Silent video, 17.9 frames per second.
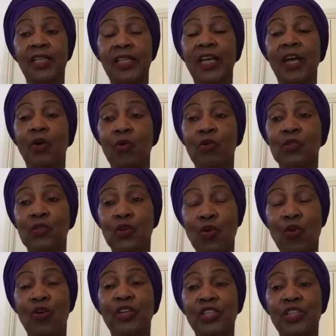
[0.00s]
they are
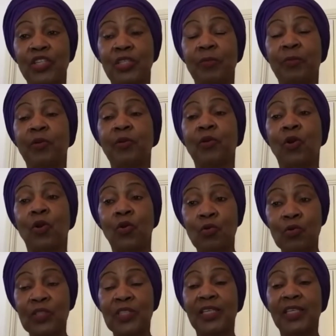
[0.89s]
also conscious about
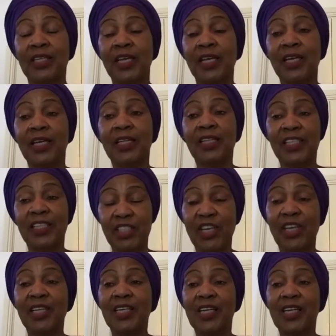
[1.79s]
closing the
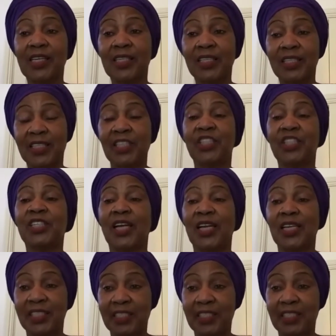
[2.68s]
gender digital